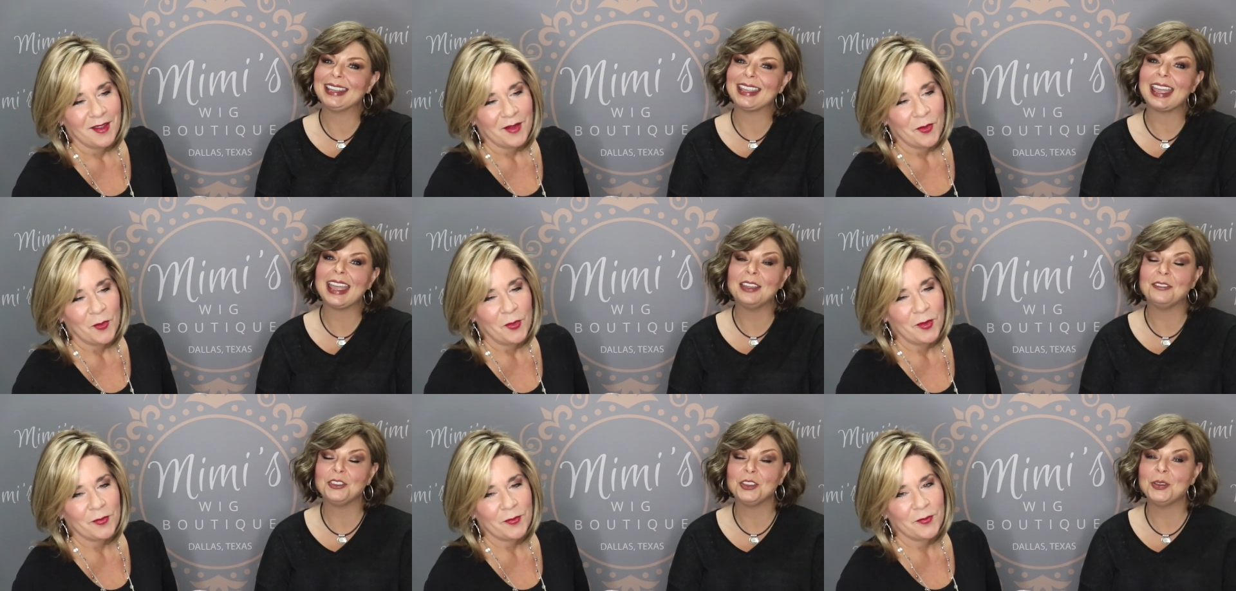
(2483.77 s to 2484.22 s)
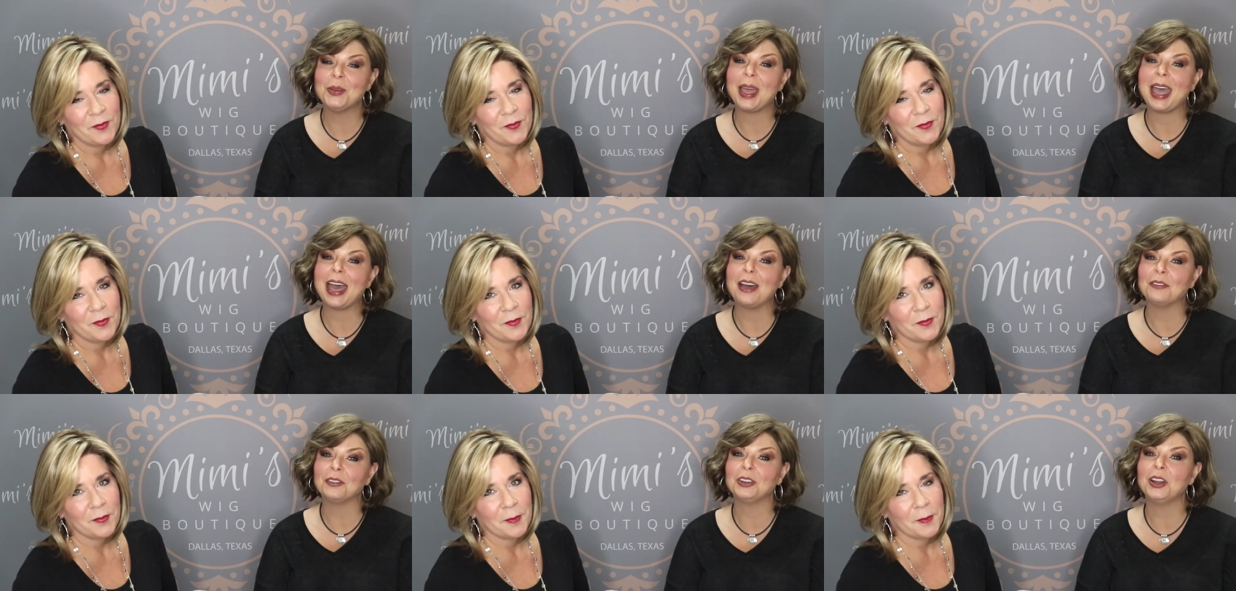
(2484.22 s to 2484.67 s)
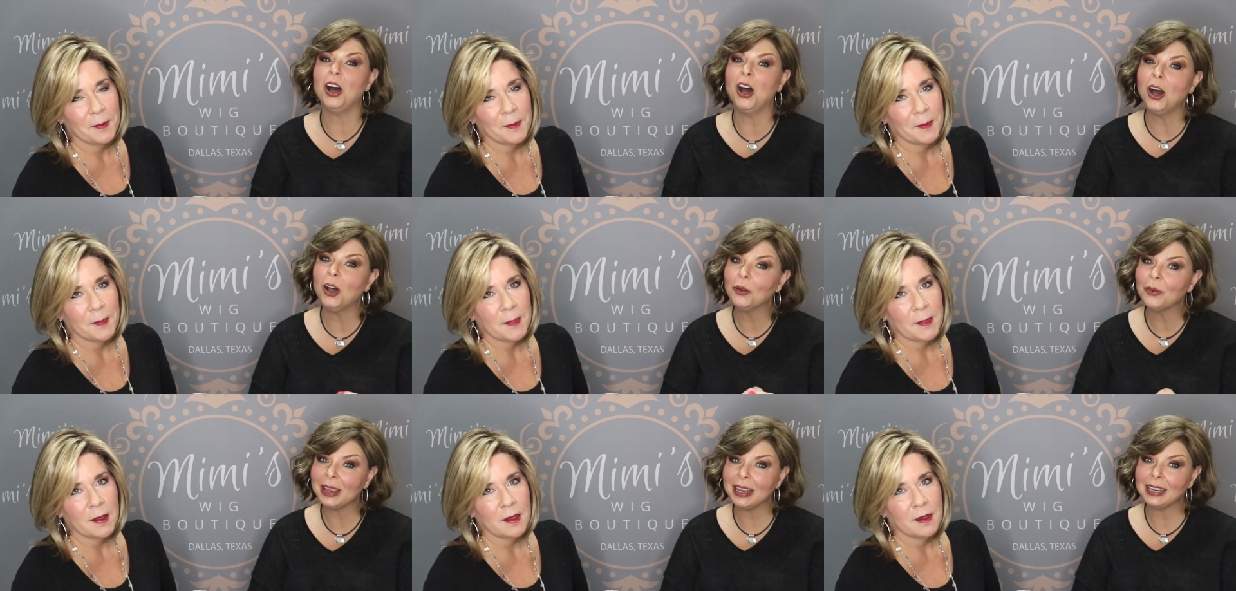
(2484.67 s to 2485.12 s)
Speaker 1: If you haven't
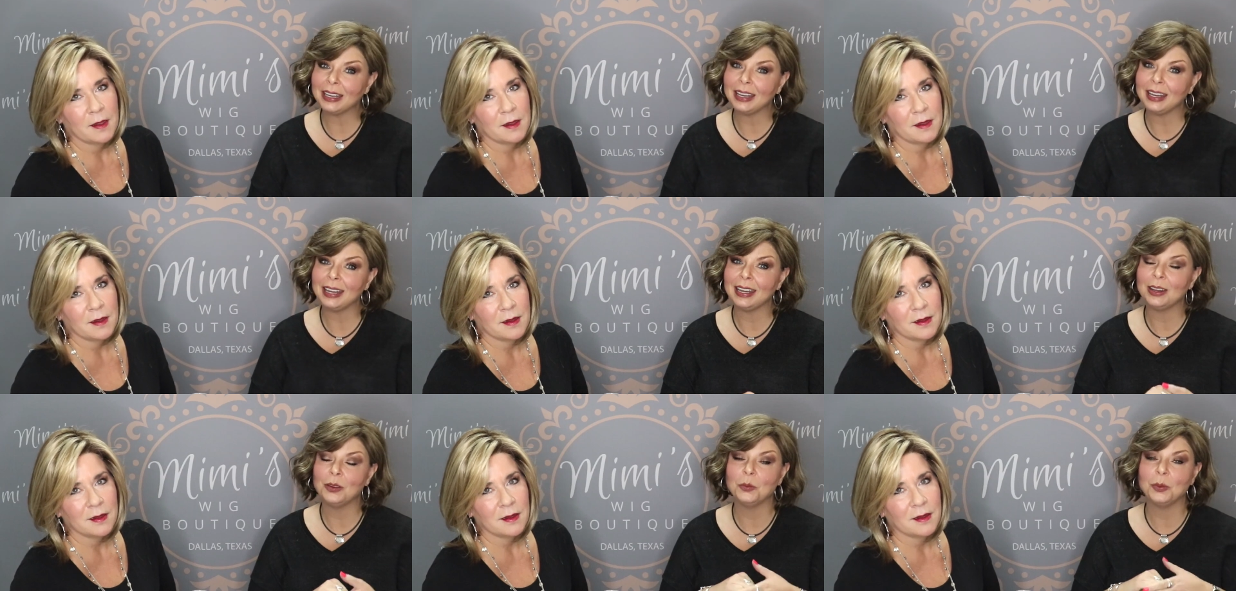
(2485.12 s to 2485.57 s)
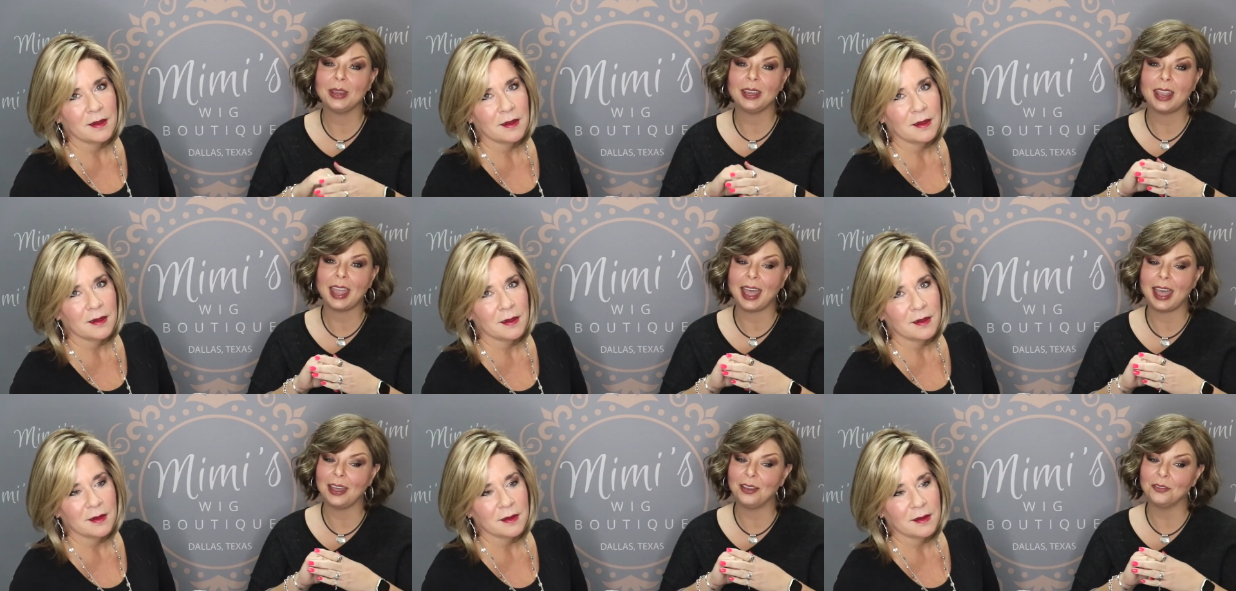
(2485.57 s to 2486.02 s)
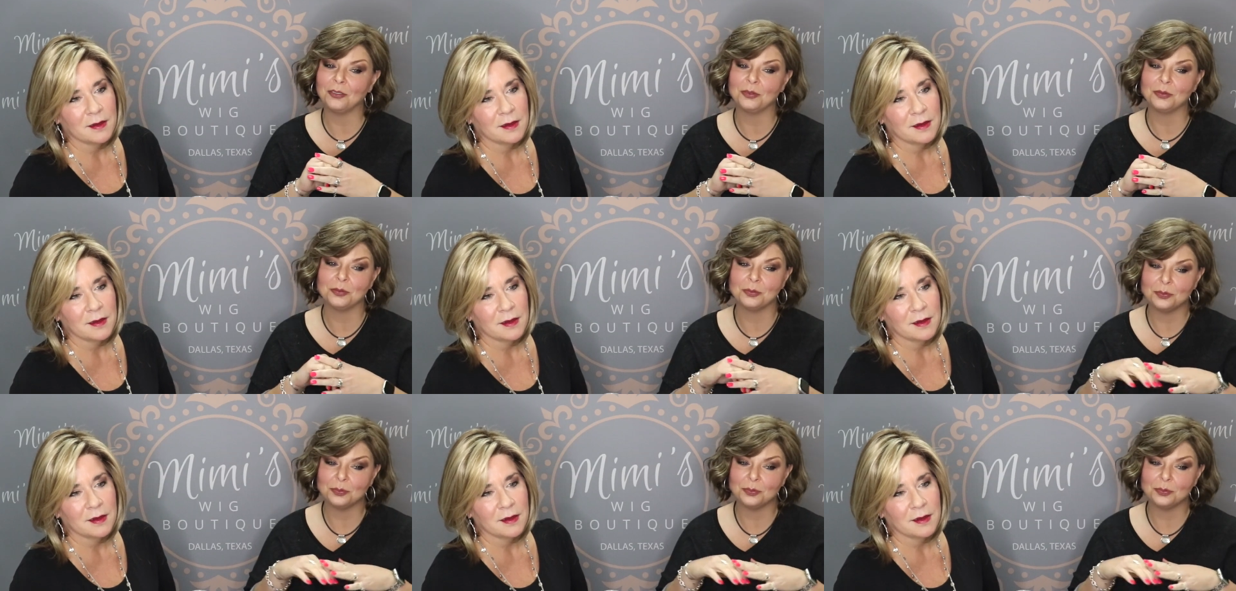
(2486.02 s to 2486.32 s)
already, we have